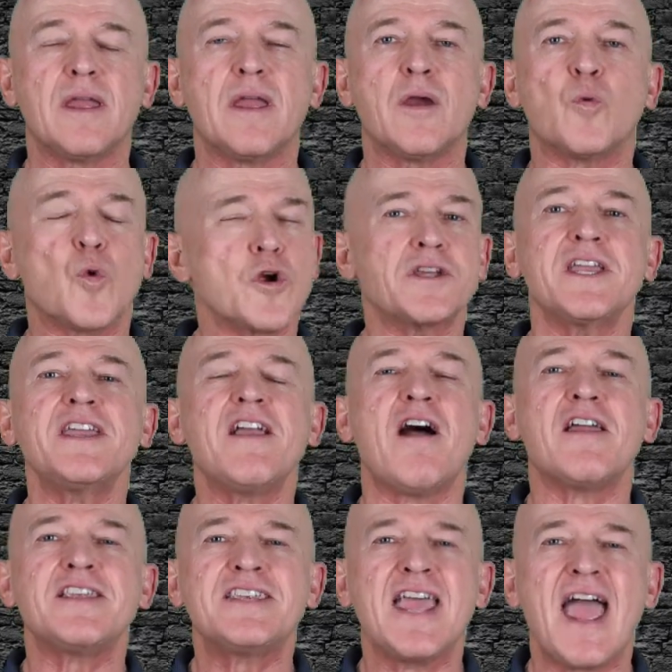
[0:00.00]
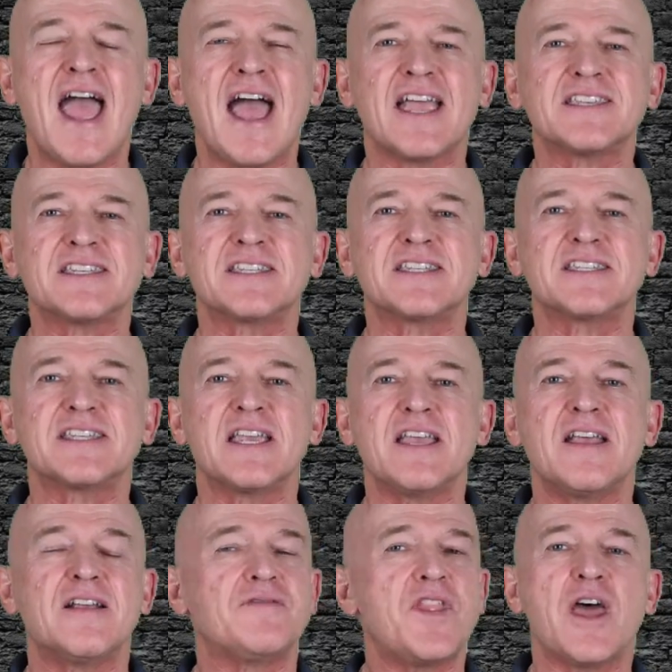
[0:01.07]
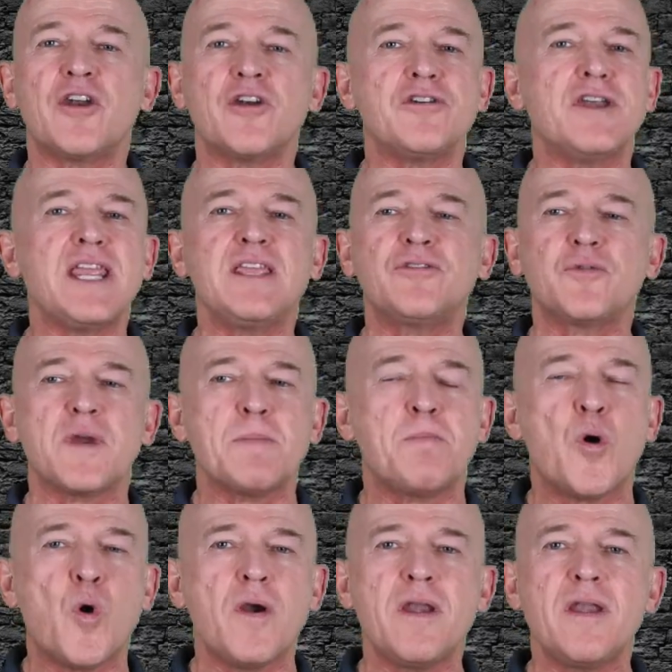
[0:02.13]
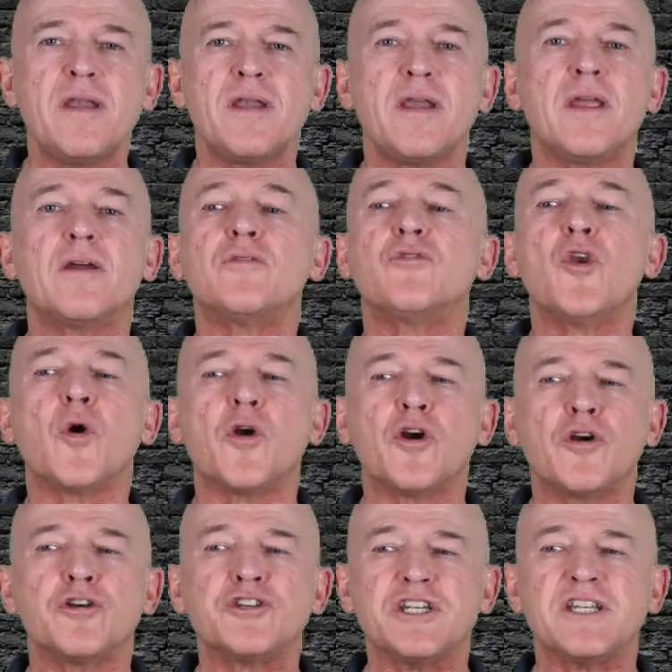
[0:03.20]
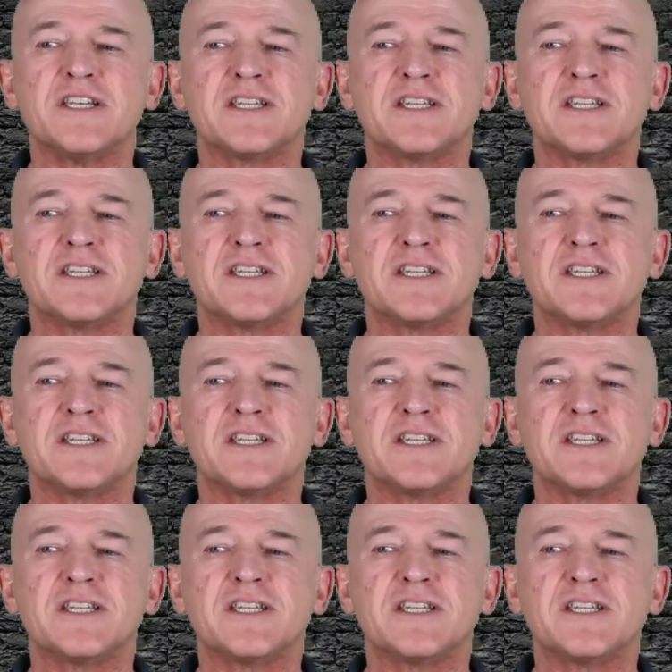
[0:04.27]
working on tasks that are neither important nor urgent.